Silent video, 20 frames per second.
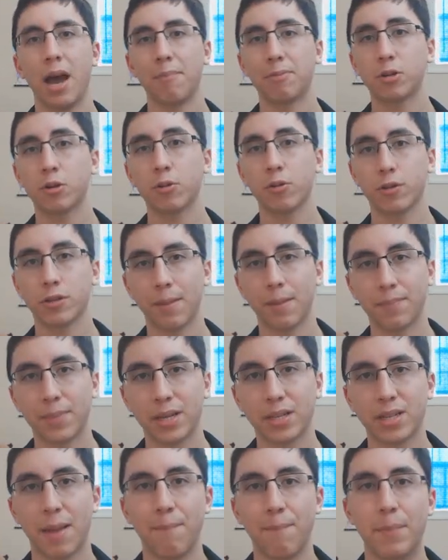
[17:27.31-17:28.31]
I'm sure there's some
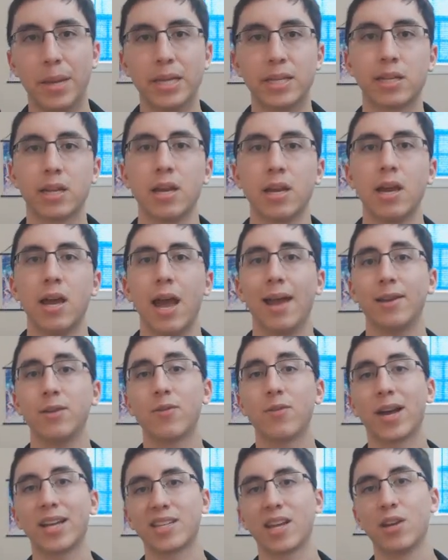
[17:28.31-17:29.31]
things I missed,
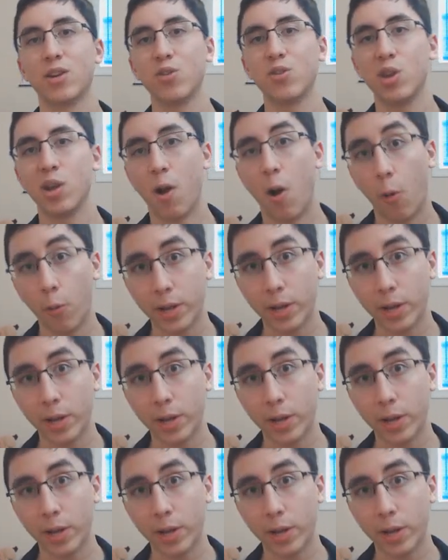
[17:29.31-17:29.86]
and you guys can do your